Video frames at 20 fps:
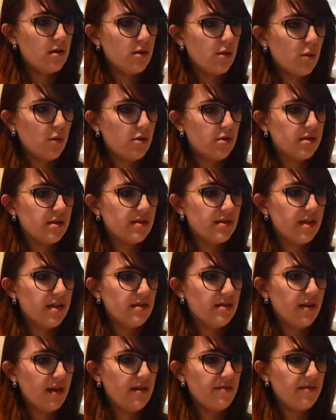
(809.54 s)
The warden
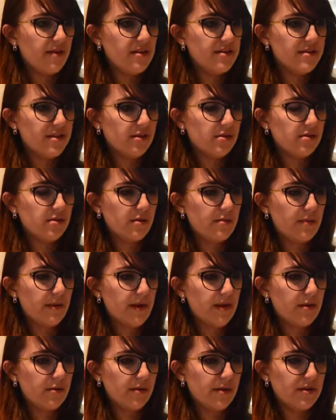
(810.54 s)
then lay face down on the
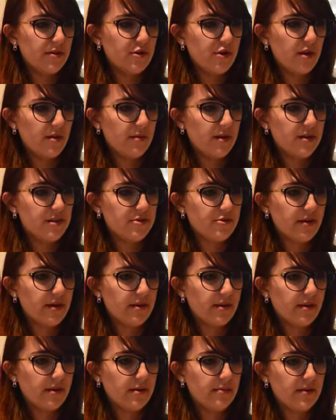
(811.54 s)
bed with Jailbot
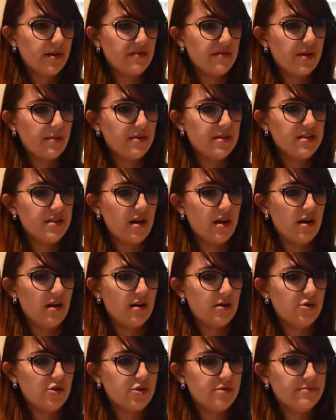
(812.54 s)
straddling him, giving a
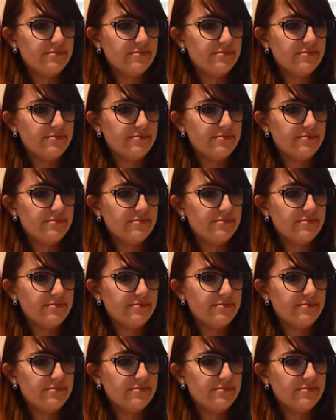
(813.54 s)
massage.